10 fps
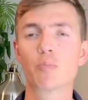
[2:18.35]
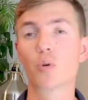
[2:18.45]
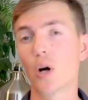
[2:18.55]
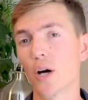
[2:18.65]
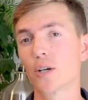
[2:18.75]

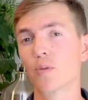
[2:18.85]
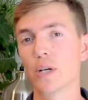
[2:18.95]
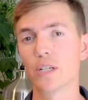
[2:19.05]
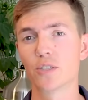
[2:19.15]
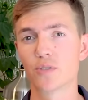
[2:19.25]
broader
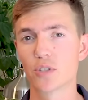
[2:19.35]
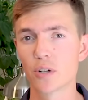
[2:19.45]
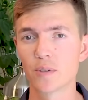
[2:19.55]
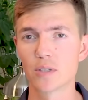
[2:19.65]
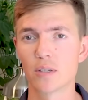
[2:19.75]
range of
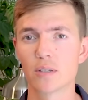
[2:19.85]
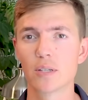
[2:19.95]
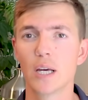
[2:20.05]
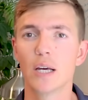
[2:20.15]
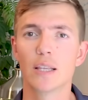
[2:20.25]
services
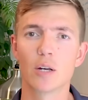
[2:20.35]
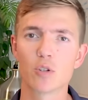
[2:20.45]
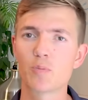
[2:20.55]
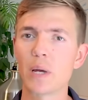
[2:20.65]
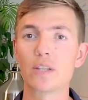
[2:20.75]
that will
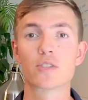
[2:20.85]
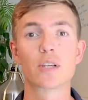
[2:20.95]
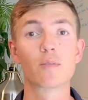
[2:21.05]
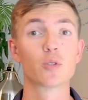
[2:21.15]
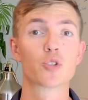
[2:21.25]
span
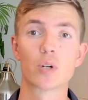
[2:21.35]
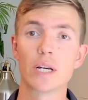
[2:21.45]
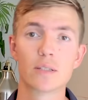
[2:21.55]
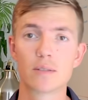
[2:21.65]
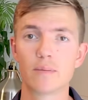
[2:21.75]
several
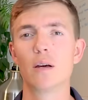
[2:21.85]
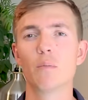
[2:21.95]
trades.